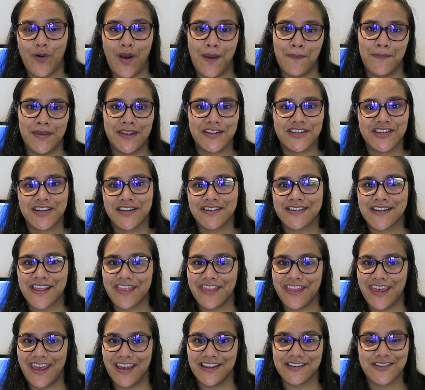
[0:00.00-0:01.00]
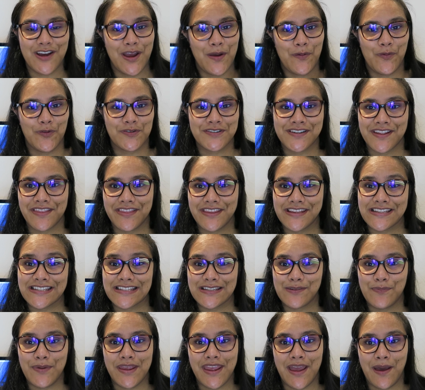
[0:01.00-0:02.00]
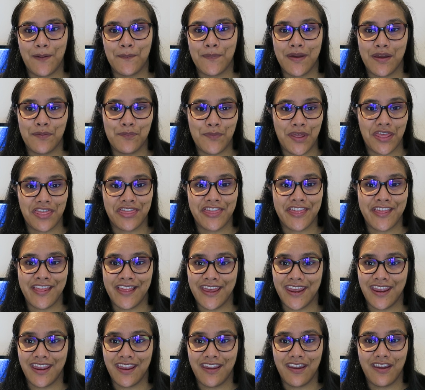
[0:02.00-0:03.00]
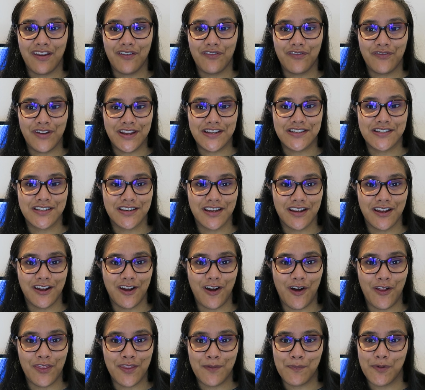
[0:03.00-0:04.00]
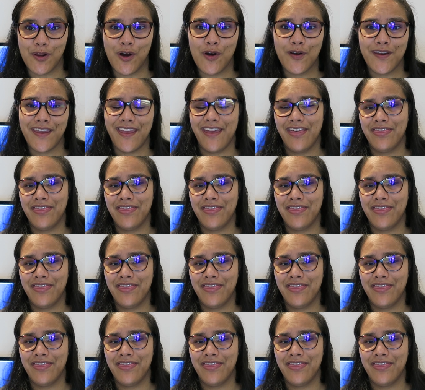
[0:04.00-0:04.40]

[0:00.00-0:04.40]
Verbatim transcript: I mentioned that I wanted this to become a monthly feature on the blog,